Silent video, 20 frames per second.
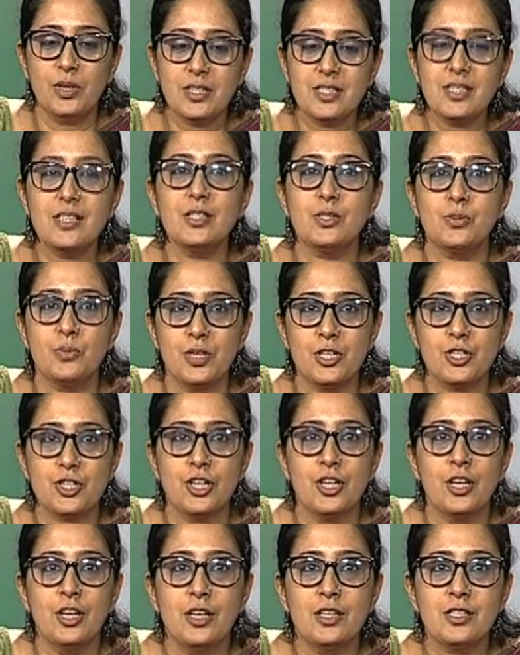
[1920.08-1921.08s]
the verses
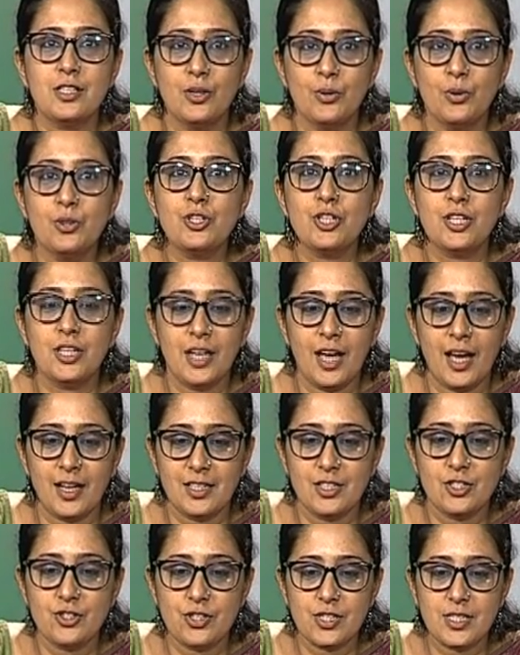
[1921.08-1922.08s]
which Sarojini
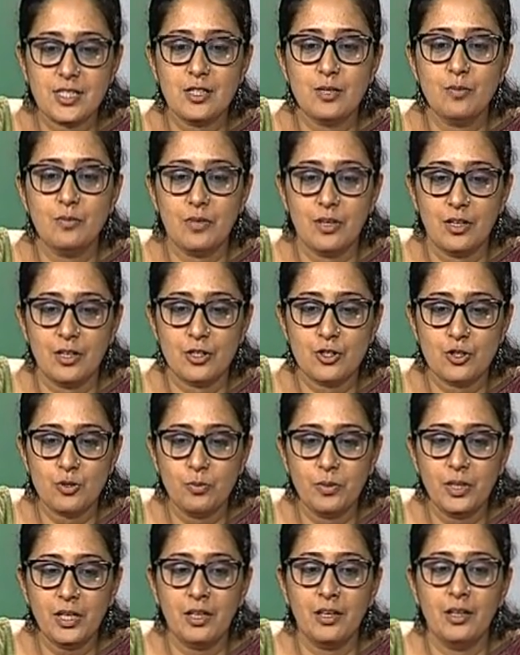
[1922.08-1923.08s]
had interested uh,
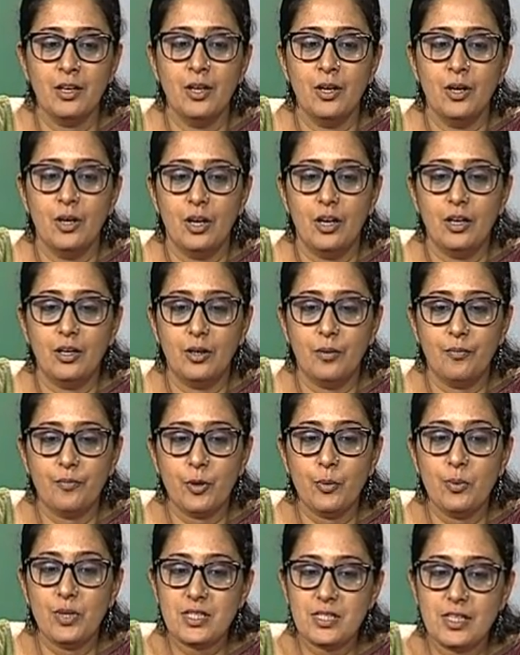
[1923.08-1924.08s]
to me
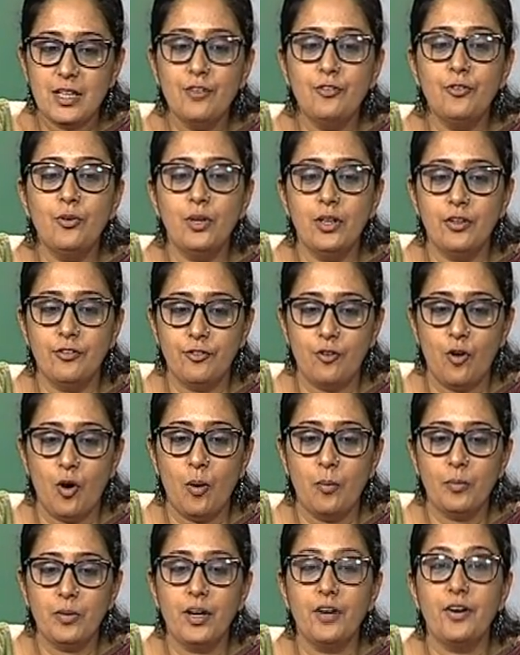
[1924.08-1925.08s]
um, were skillful in
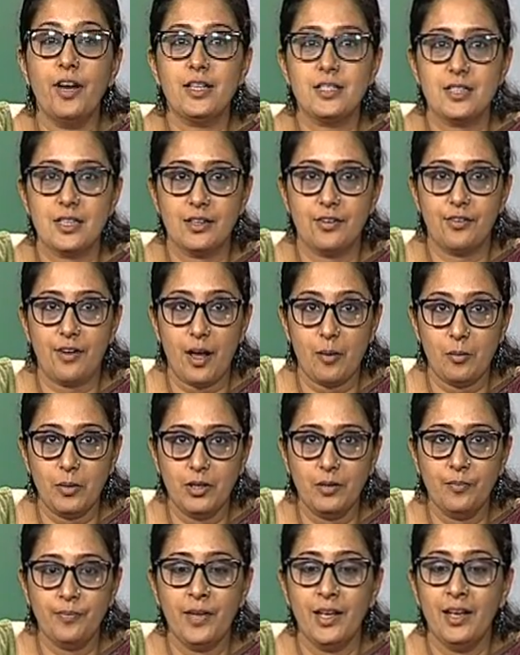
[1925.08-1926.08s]
form, correct in
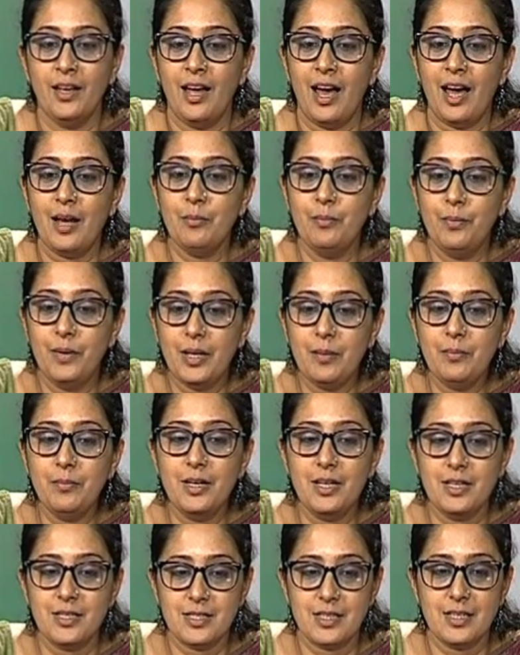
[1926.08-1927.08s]
grammar, and
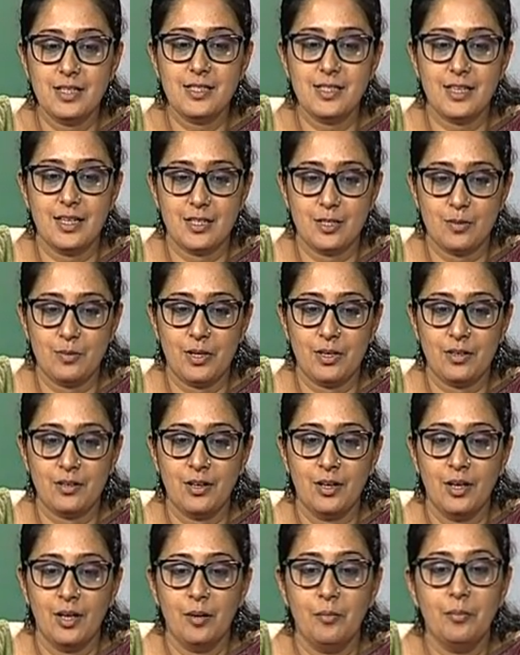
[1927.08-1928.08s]
blameless in
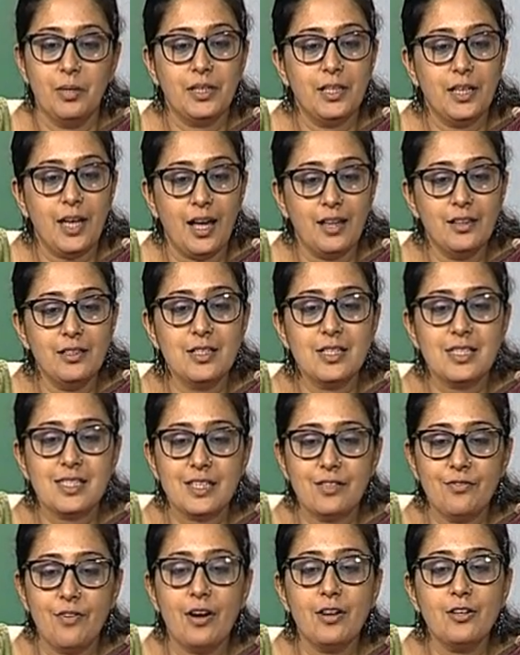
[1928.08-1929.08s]
sentiment, but they had the
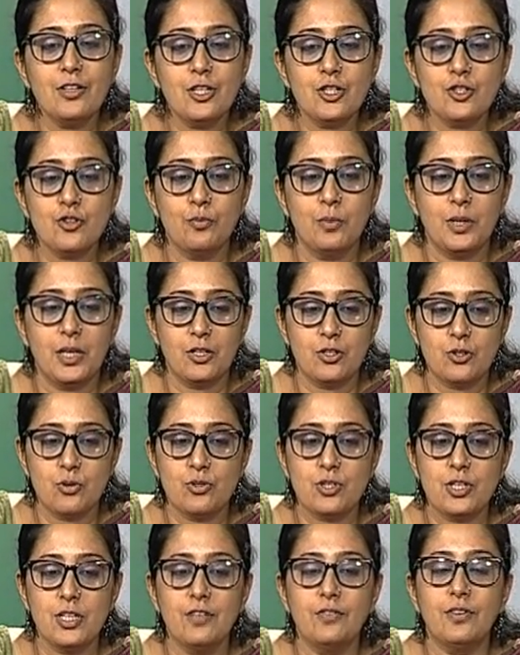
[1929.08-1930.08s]
disadvantage of being
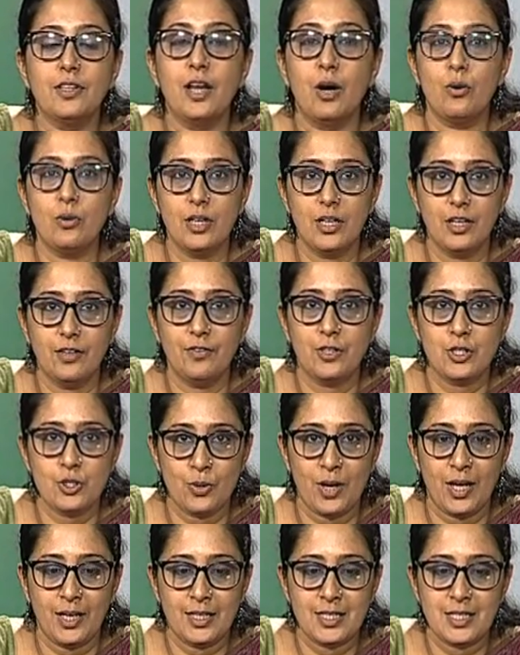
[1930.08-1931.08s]
totally without
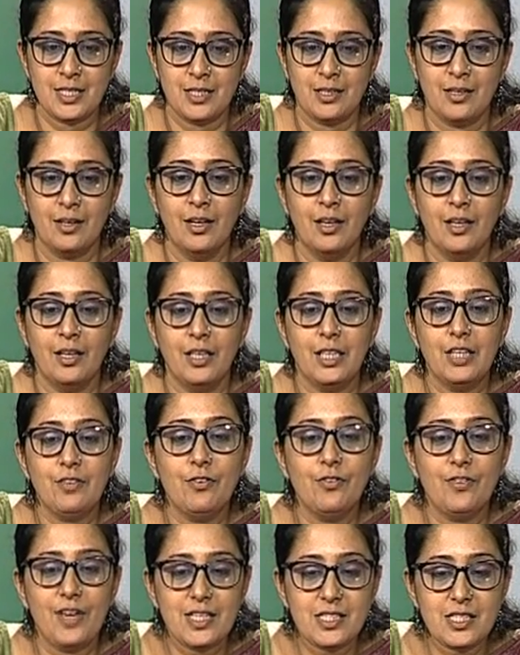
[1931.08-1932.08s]
individuality.
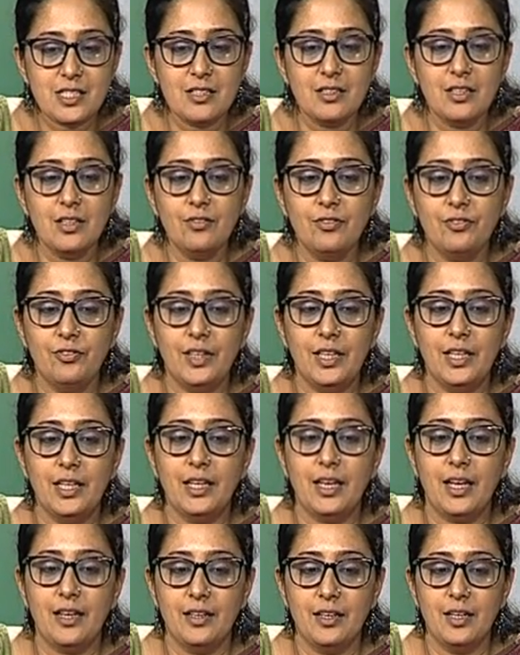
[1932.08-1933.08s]
They were Western in
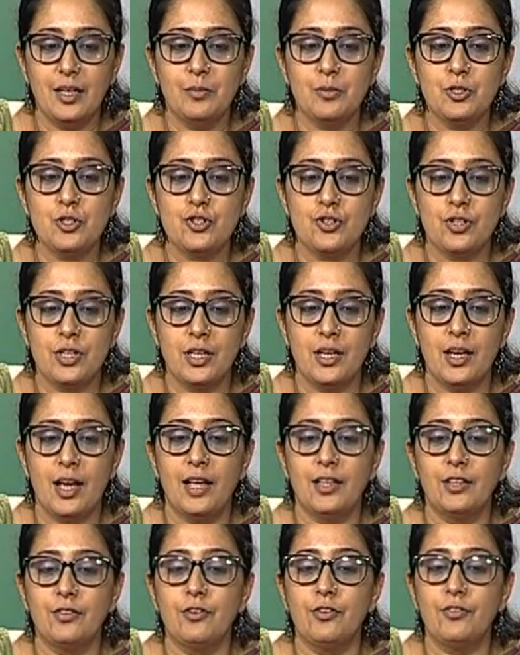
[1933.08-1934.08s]
feeling and in
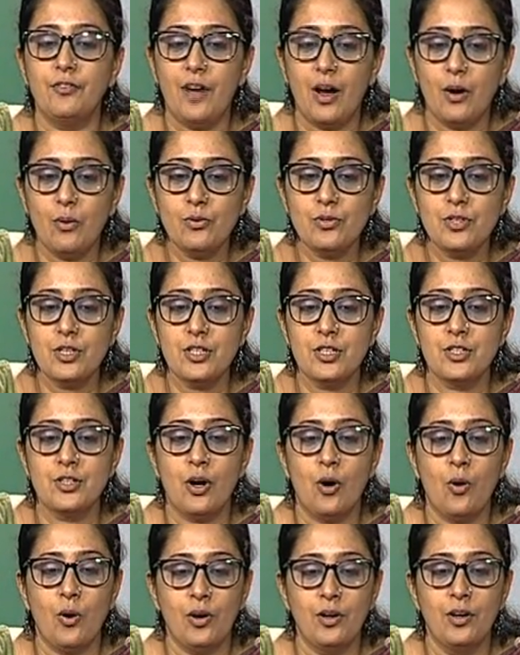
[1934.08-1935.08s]
imagery, and they were
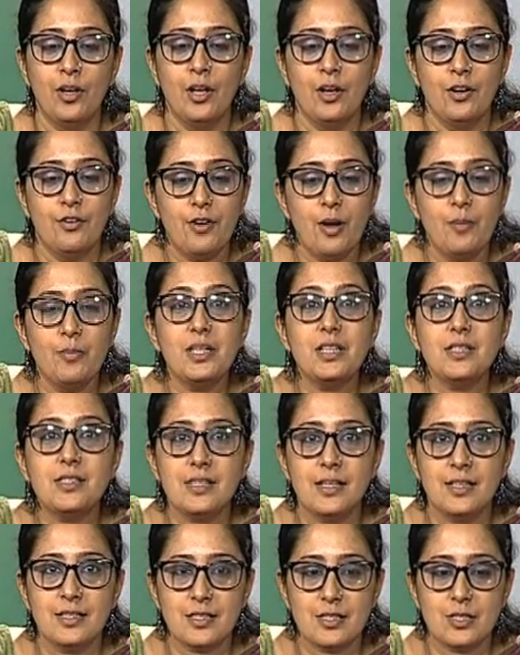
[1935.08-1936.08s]
founded on
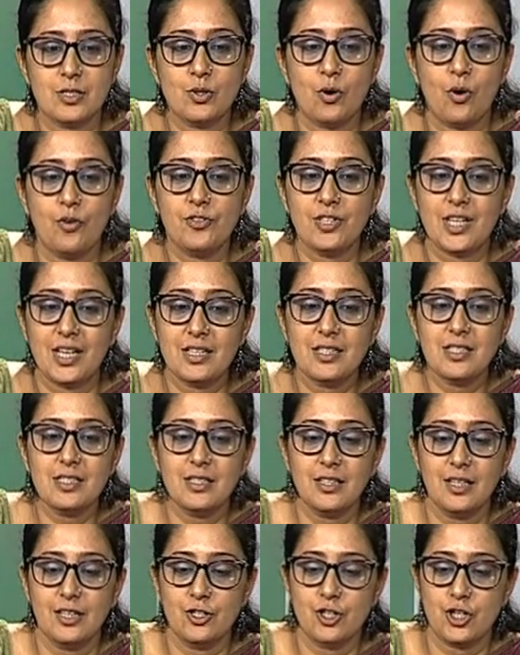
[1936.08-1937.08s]
reminiscences of
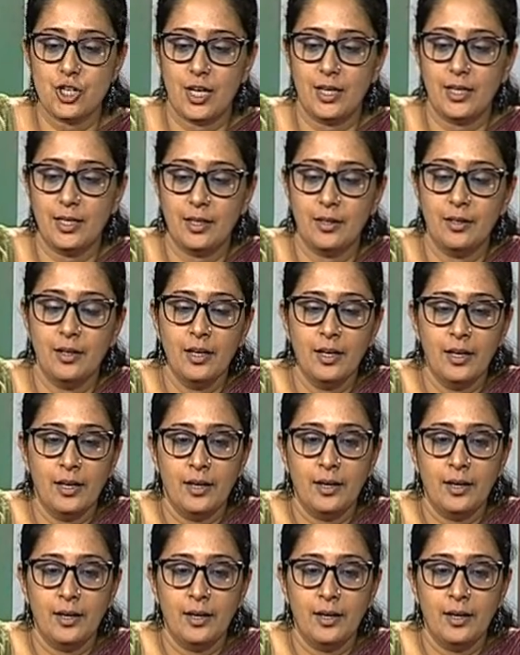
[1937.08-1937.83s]
Tennyson and Shelley.